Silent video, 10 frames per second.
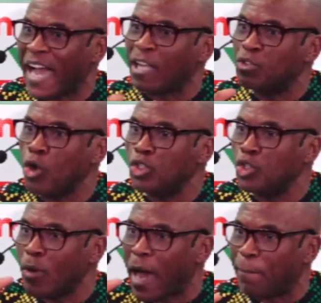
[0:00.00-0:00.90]
I told
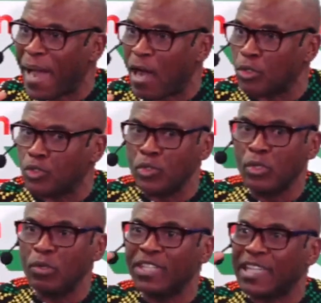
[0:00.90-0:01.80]
you about
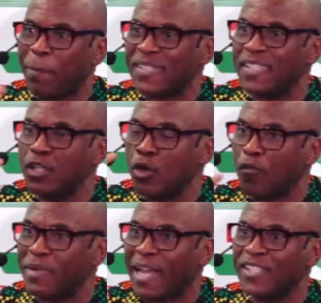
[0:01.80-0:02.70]
the capacity
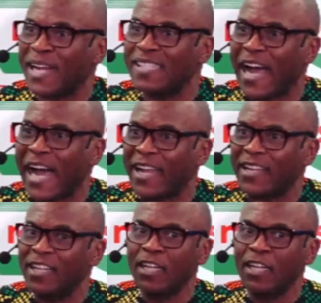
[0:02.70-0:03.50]
of Nigerians are